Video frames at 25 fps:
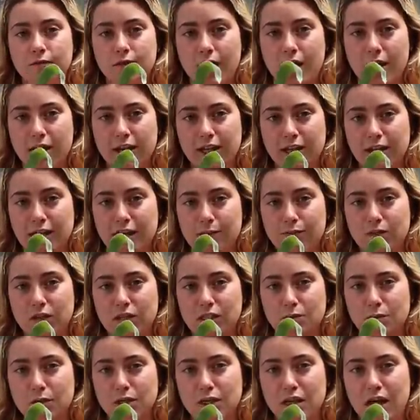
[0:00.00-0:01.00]
I can keep
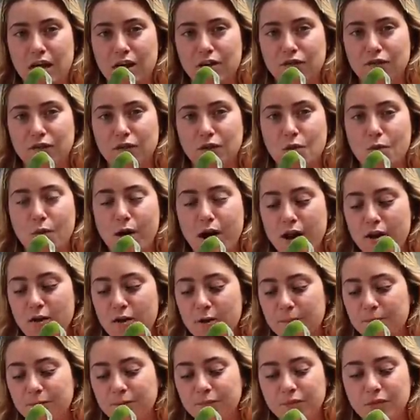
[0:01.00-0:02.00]
this one alive for a
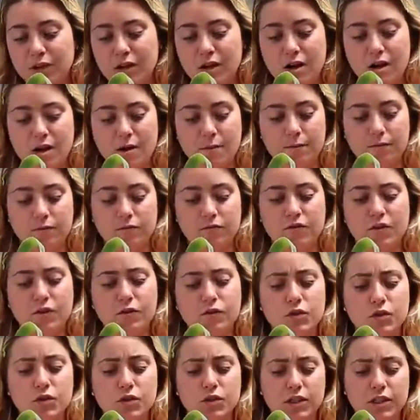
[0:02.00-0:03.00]
while.
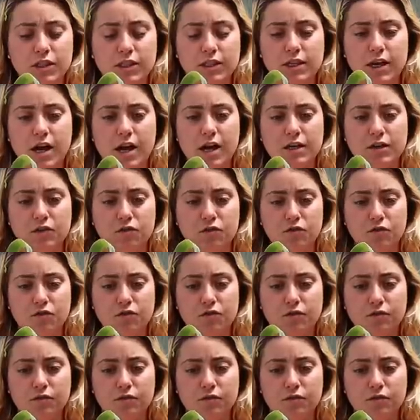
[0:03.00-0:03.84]
Ferns are just kind of,